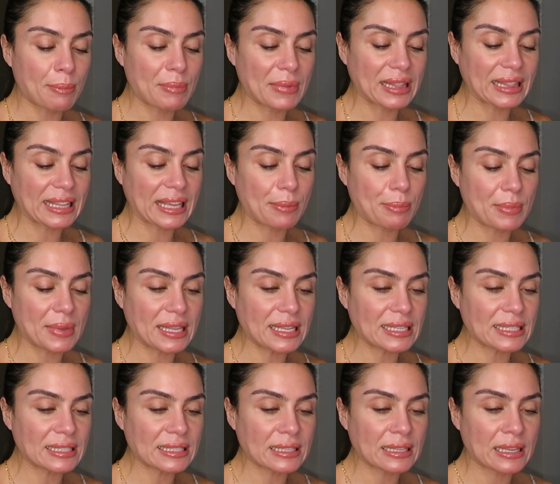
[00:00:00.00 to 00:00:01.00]
milky
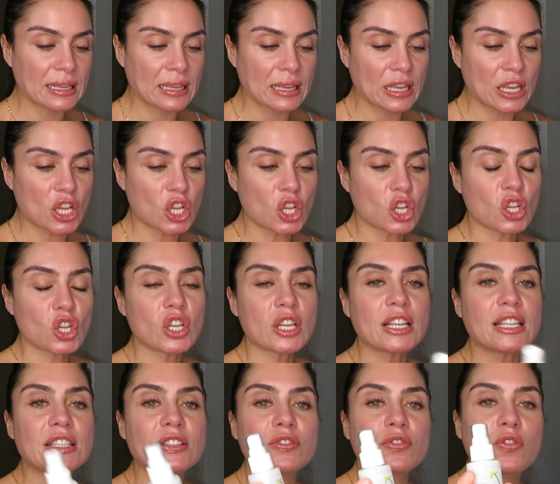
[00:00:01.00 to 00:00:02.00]
mist.
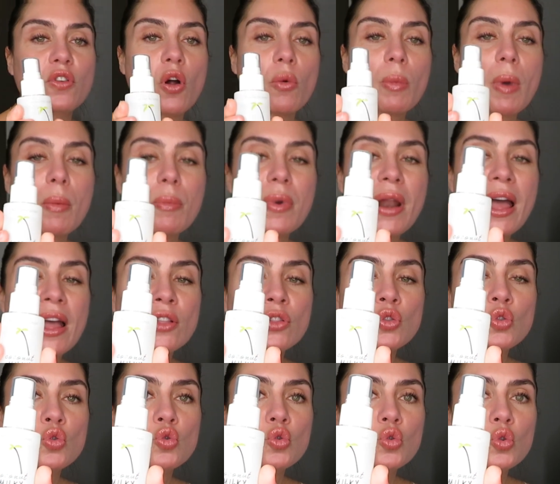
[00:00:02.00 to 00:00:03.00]
It's from a
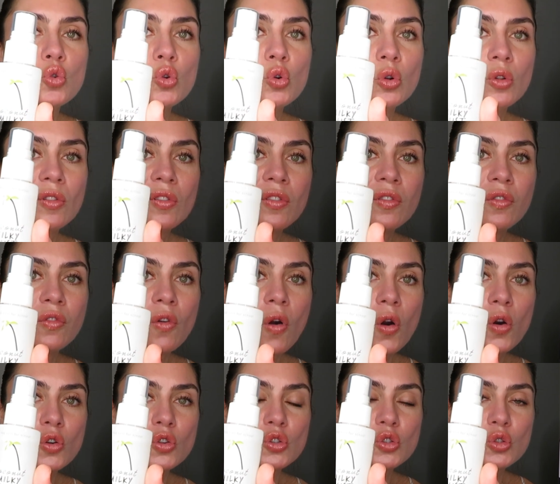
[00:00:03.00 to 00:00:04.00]
brand, Too Cool
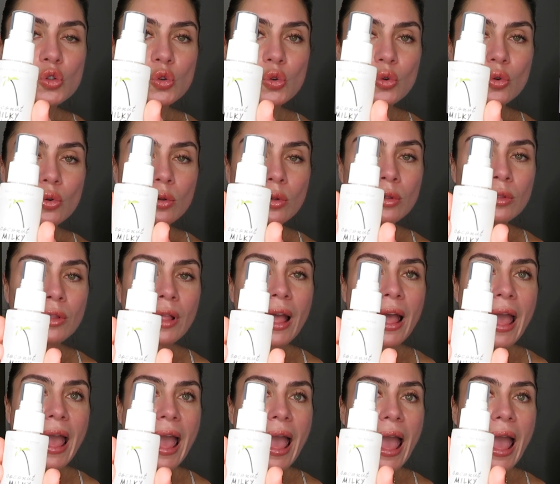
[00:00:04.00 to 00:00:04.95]
for School.